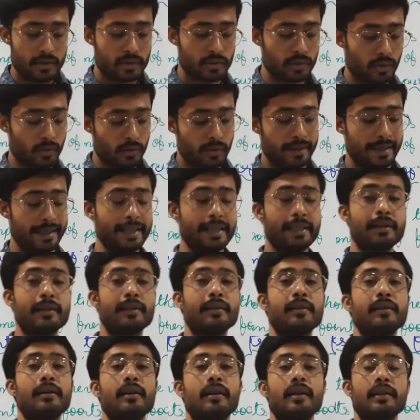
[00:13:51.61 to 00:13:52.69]
So
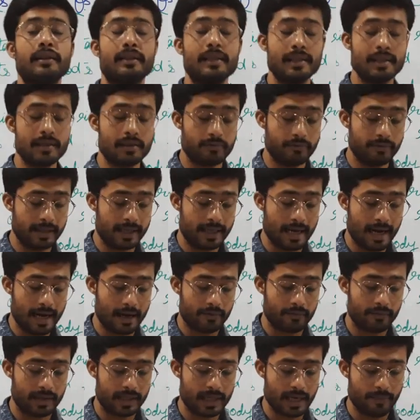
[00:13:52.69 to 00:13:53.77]
this we
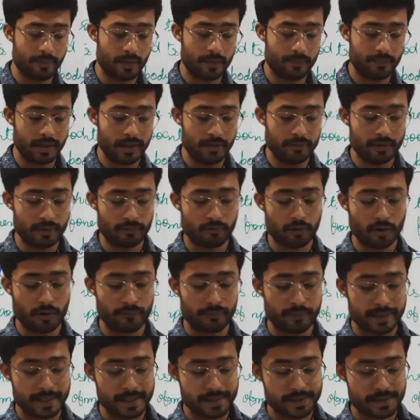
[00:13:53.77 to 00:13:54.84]
get vitamin B1
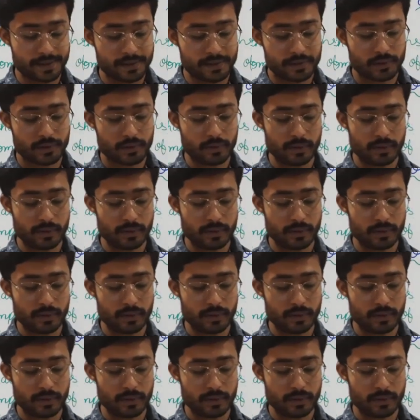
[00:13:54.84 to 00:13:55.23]
from yeast,